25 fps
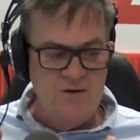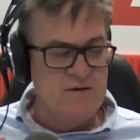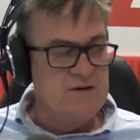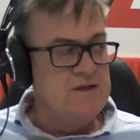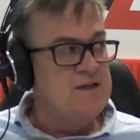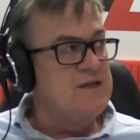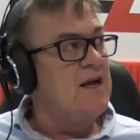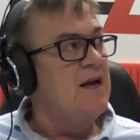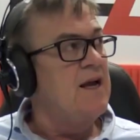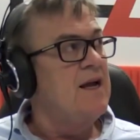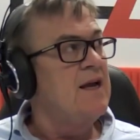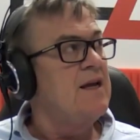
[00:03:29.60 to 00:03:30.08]
you were
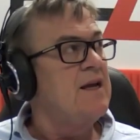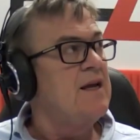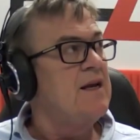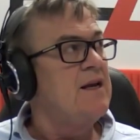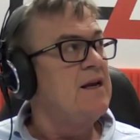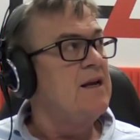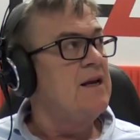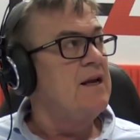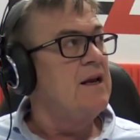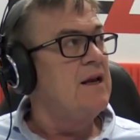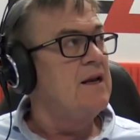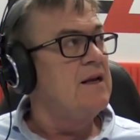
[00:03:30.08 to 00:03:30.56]
saying it
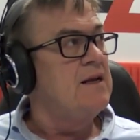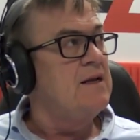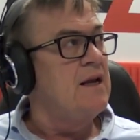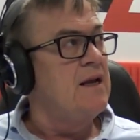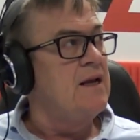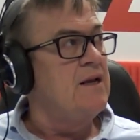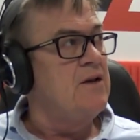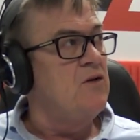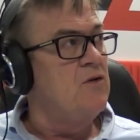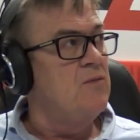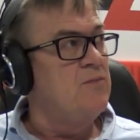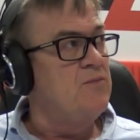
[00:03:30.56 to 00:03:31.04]
in,
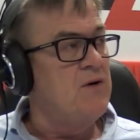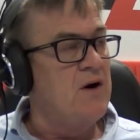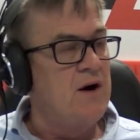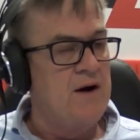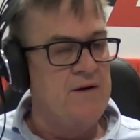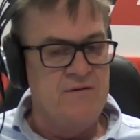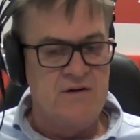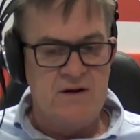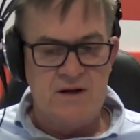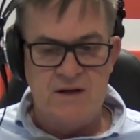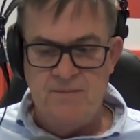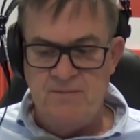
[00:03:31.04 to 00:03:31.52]
in your
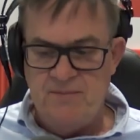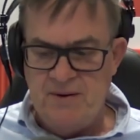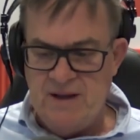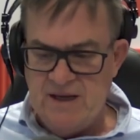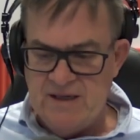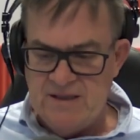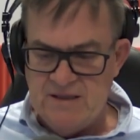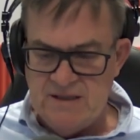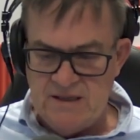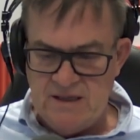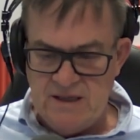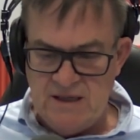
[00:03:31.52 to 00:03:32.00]
private
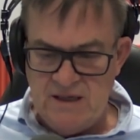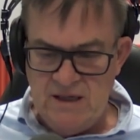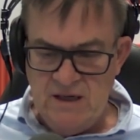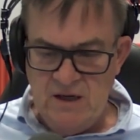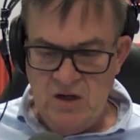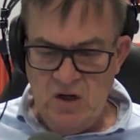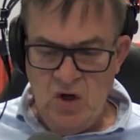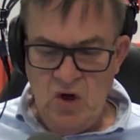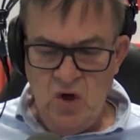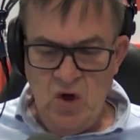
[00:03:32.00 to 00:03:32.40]
capacity.